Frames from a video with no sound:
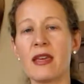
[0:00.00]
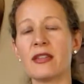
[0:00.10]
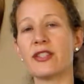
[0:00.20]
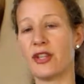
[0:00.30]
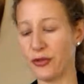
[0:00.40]

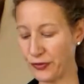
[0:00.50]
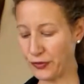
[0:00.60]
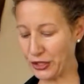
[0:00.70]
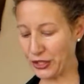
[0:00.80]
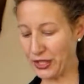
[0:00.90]
So
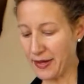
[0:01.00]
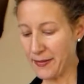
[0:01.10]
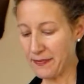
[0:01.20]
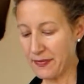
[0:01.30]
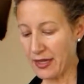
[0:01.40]
for
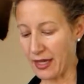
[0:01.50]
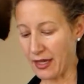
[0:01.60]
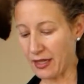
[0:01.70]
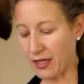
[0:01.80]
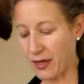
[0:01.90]

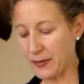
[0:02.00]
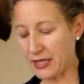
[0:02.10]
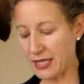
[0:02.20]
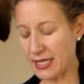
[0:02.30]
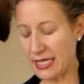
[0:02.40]

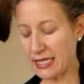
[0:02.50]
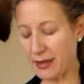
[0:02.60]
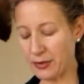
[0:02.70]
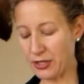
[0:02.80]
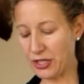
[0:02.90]
competency
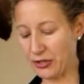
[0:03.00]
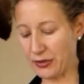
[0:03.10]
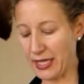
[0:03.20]
number 2, I